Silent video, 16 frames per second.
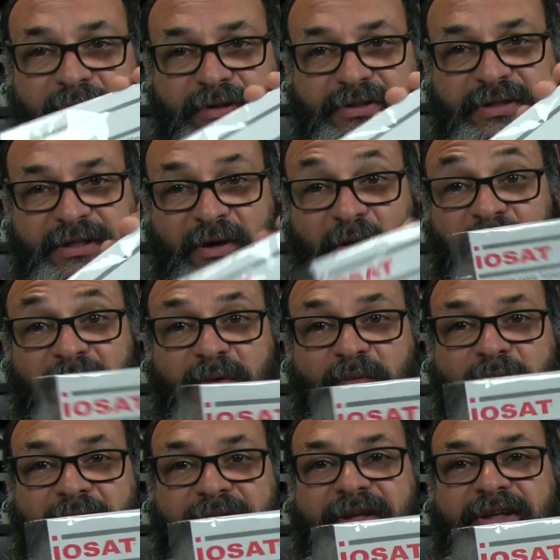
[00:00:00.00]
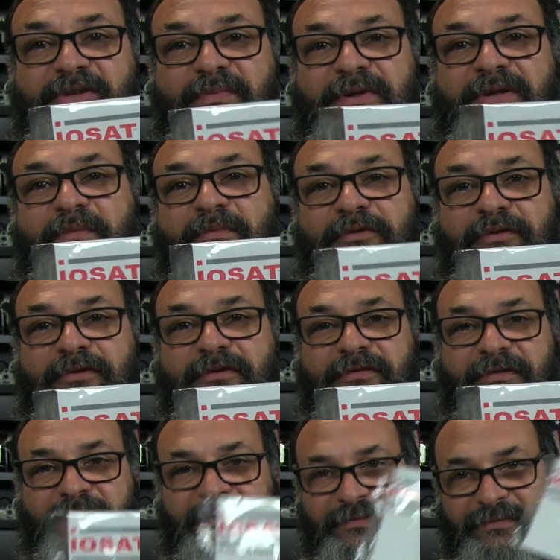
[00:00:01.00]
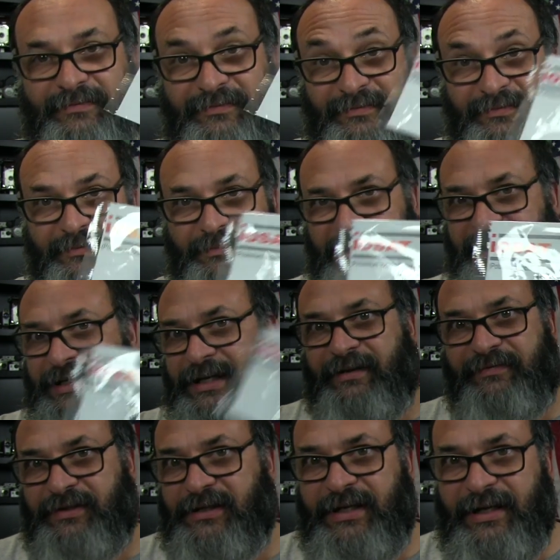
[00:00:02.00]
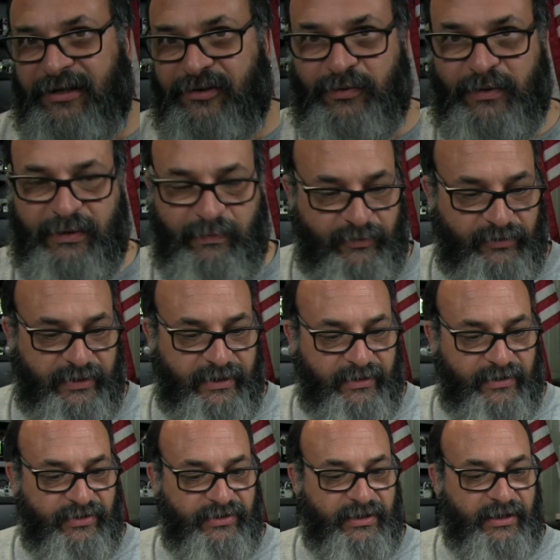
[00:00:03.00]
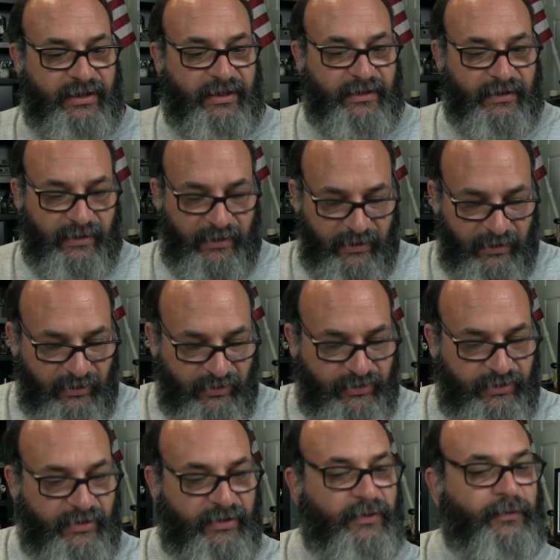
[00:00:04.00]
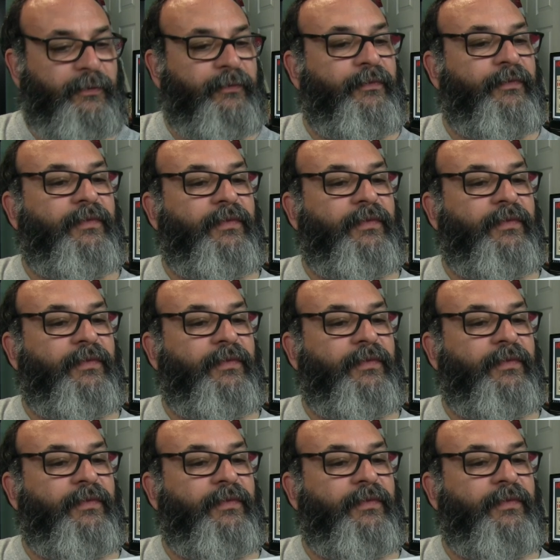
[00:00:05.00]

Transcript: It's the only one that's been approved by the FDA, is what I'm trying to say. So